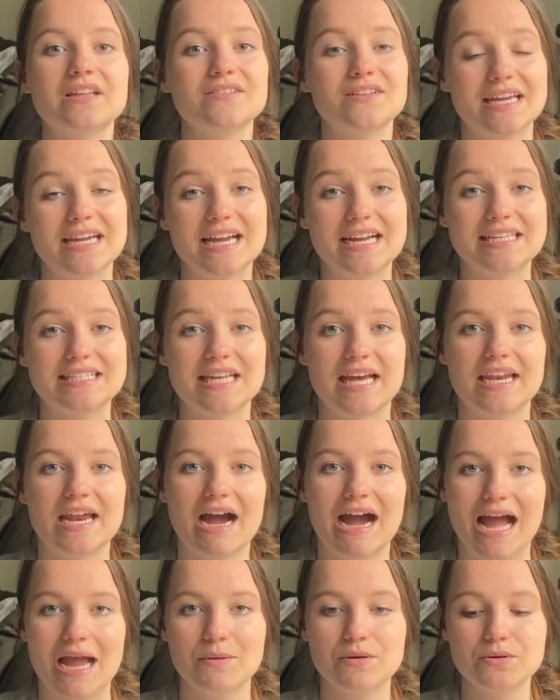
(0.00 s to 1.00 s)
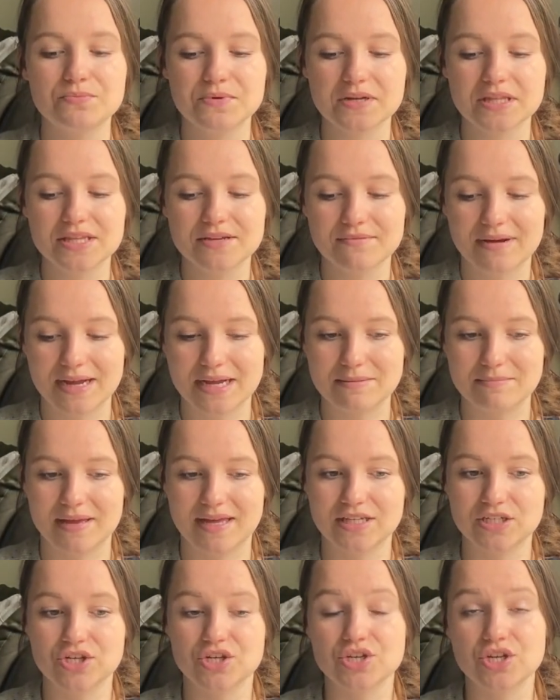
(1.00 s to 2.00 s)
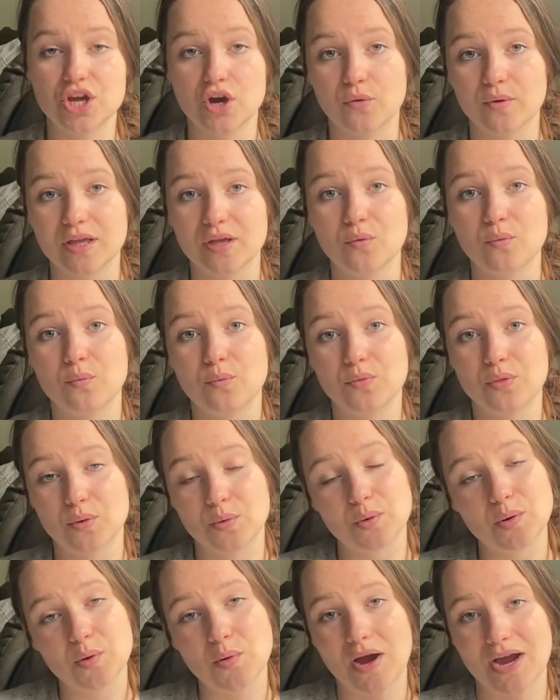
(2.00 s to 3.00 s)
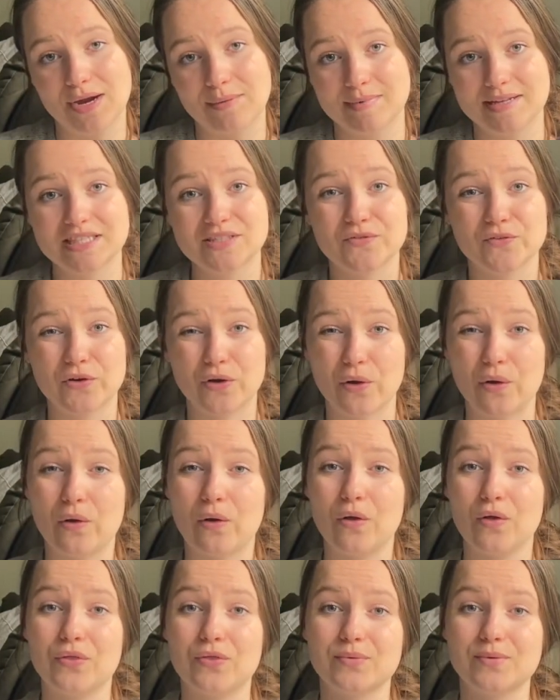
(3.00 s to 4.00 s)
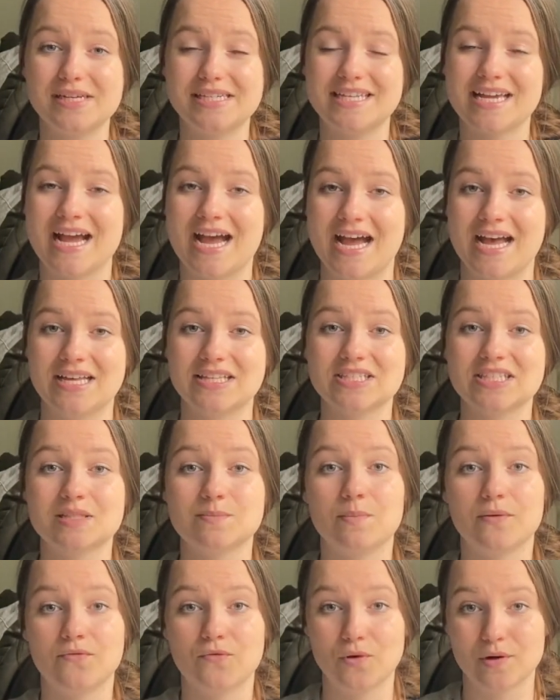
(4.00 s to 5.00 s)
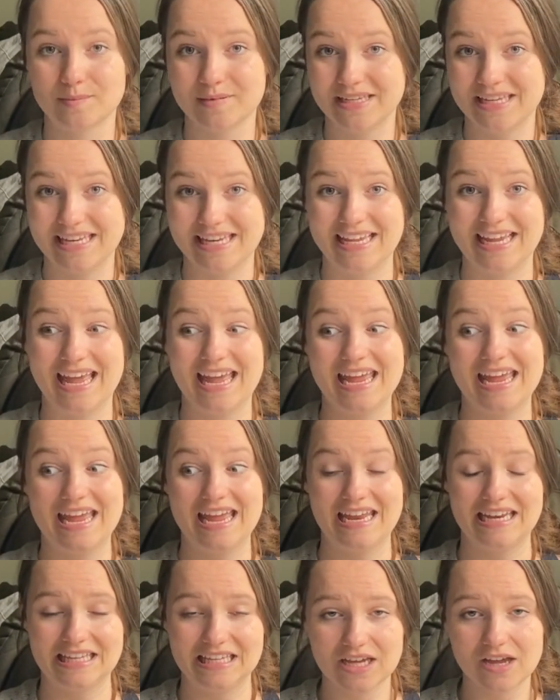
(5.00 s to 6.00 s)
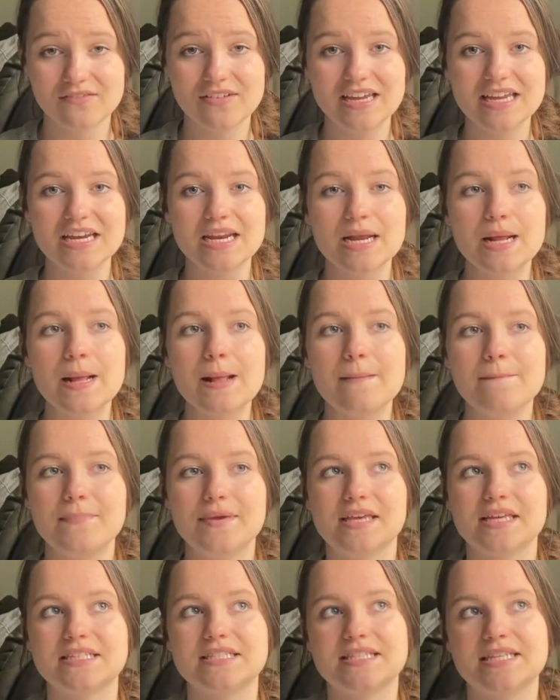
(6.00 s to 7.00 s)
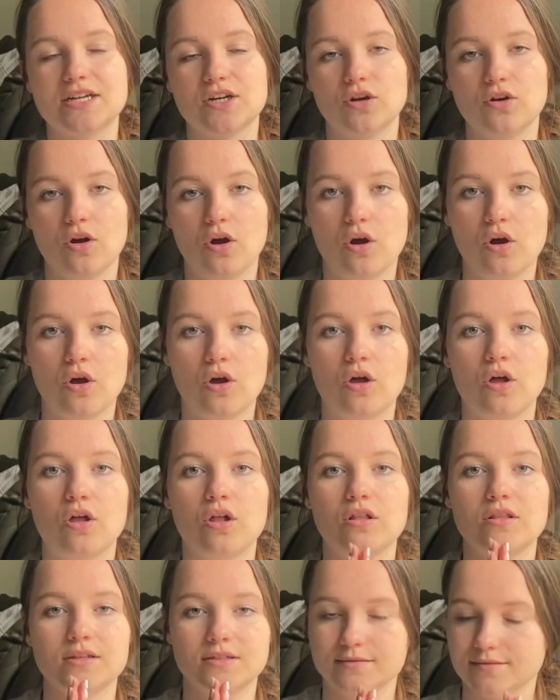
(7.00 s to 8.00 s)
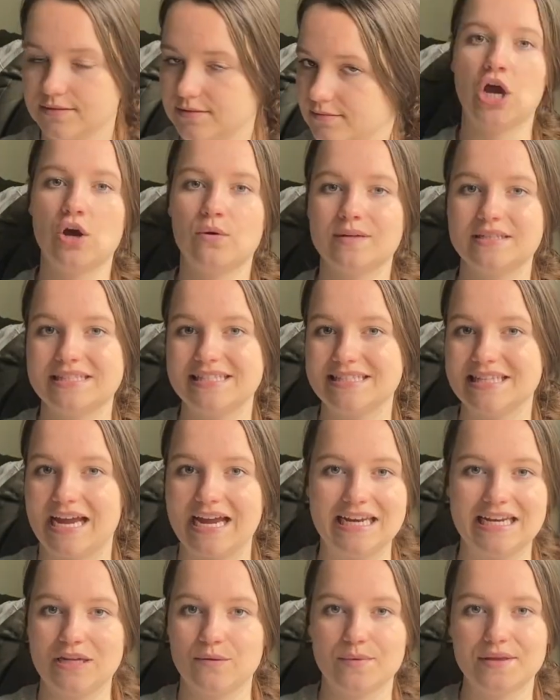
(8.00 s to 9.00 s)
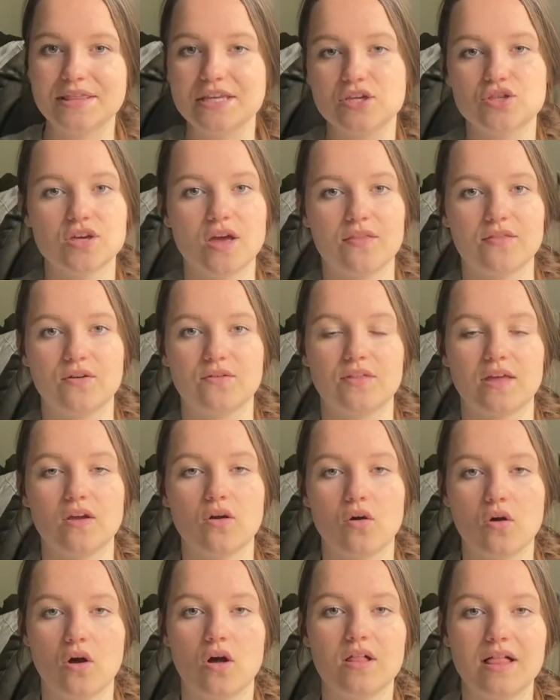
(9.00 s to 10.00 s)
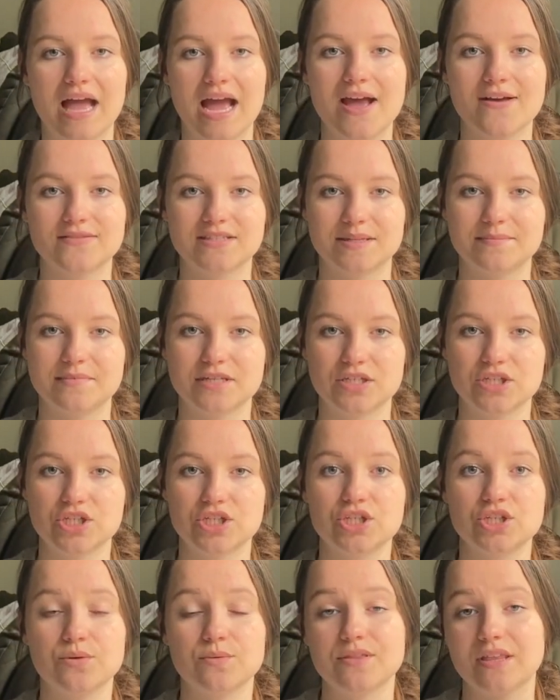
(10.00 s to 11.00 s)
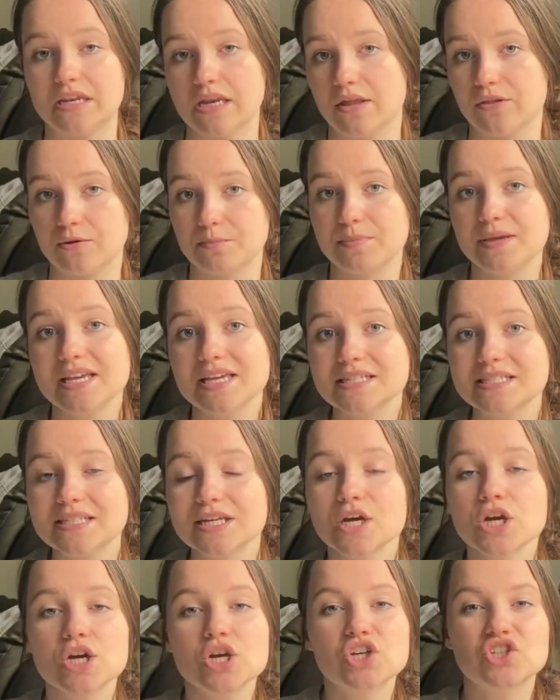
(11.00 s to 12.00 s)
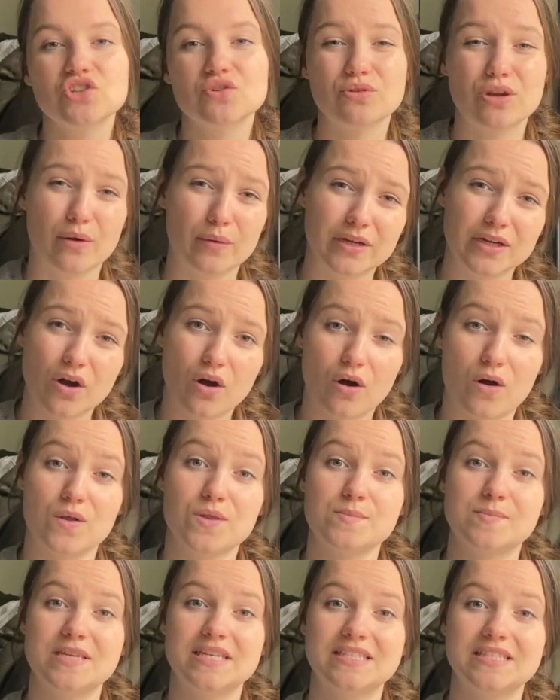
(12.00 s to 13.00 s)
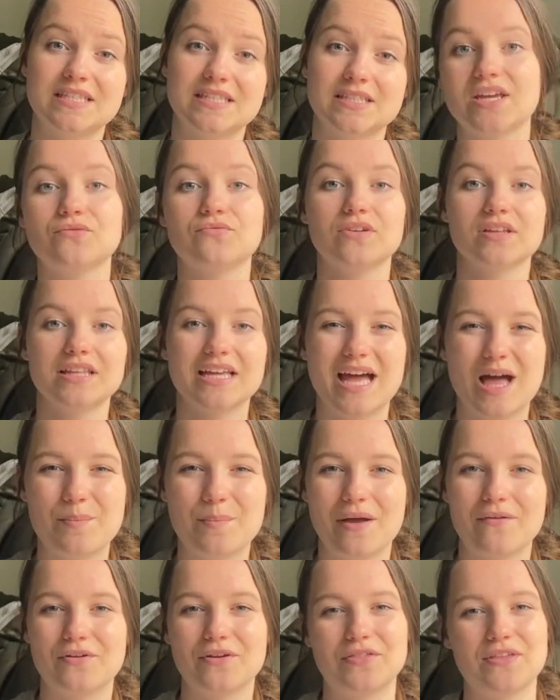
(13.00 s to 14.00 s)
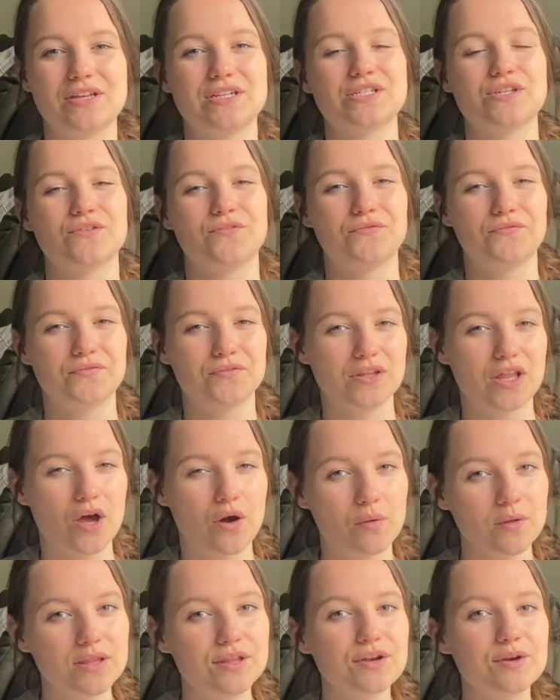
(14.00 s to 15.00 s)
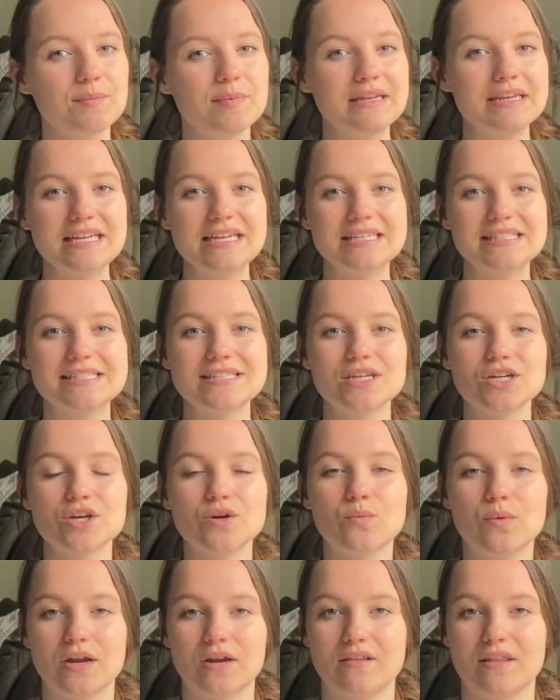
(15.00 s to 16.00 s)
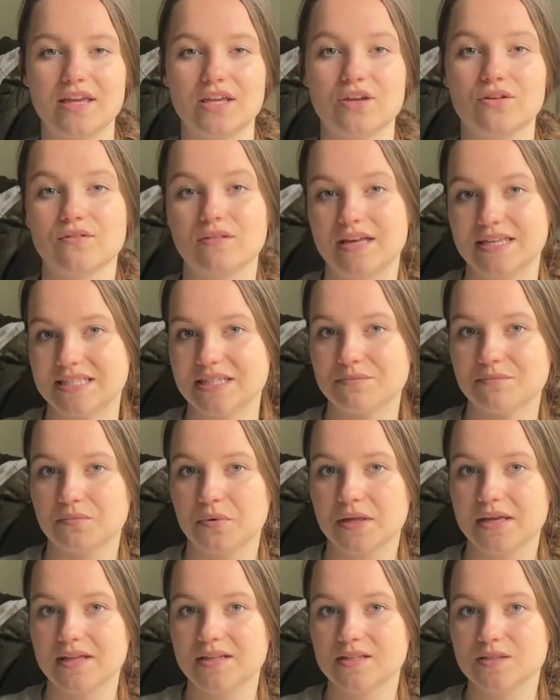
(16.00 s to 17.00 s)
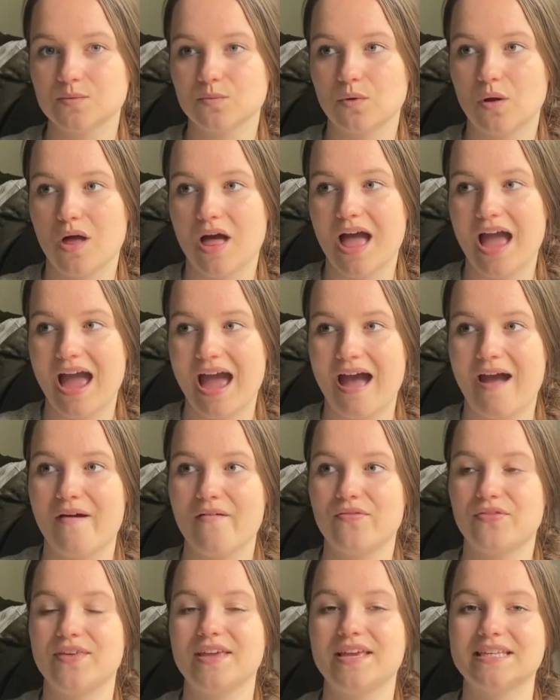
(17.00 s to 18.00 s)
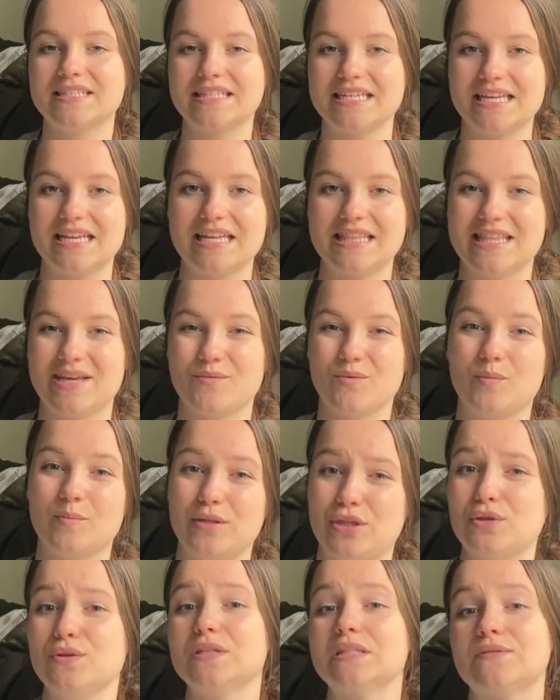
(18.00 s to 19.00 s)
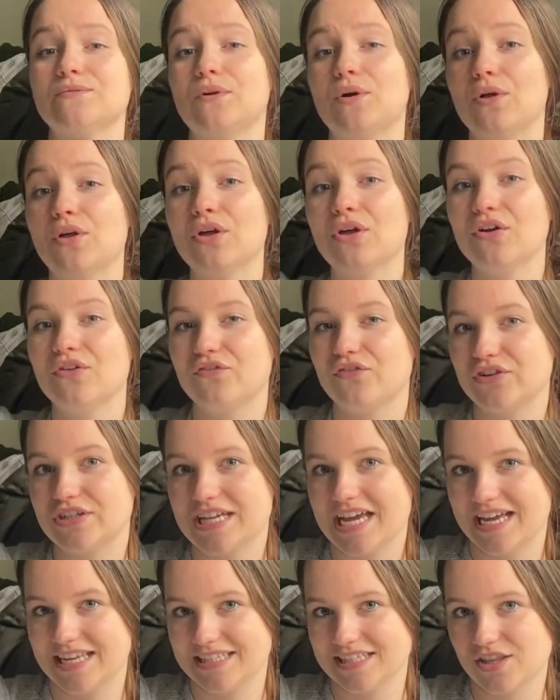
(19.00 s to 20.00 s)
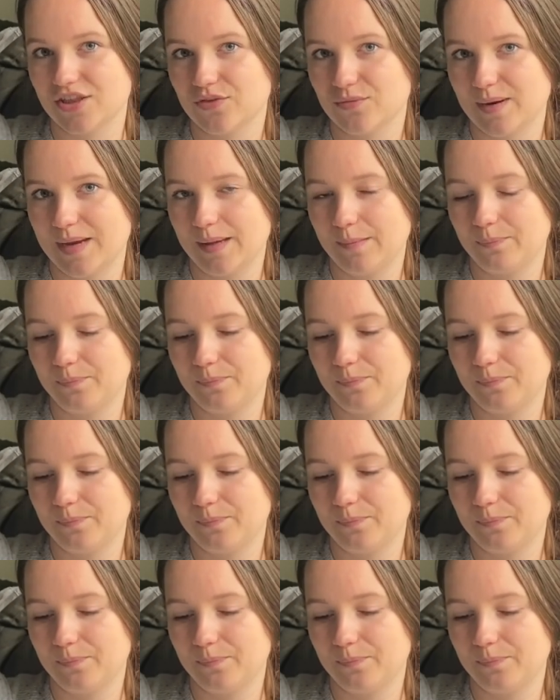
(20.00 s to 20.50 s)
Like I said, I would really recommend knowing the requirements for all 3 tasks before beginning any of it, because they're all coinciding with each other. They all have something to do with another piece. So knowing all the pieces can really help everything to flow a little bit easier, where like your lesson plans will have things in it that will be useful for task 3.